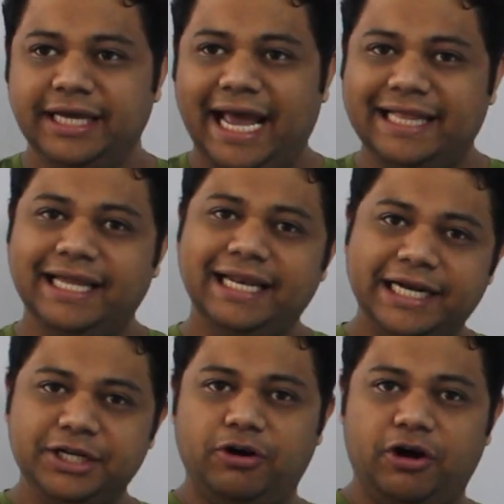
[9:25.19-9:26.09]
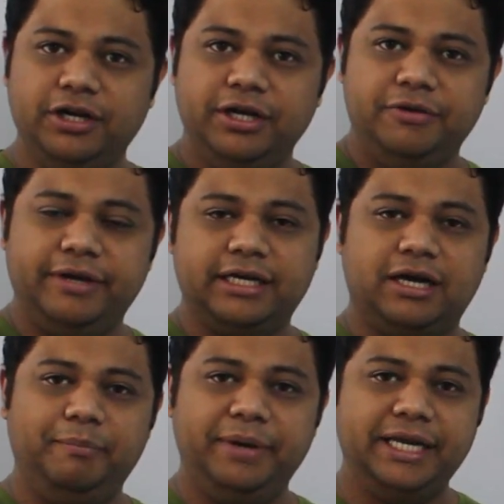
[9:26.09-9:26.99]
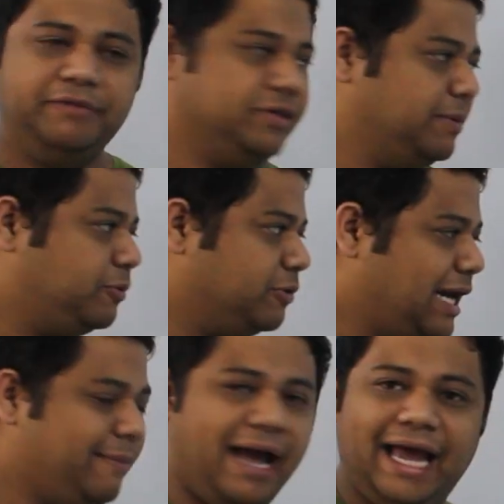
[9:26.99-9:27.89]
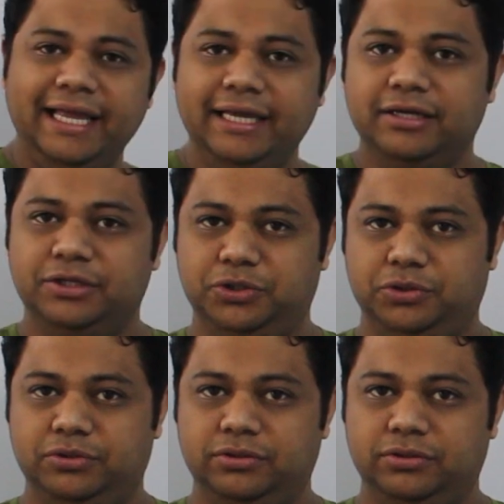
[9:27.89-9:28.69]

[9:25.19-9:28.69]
and then later on we can compare it with the program I do.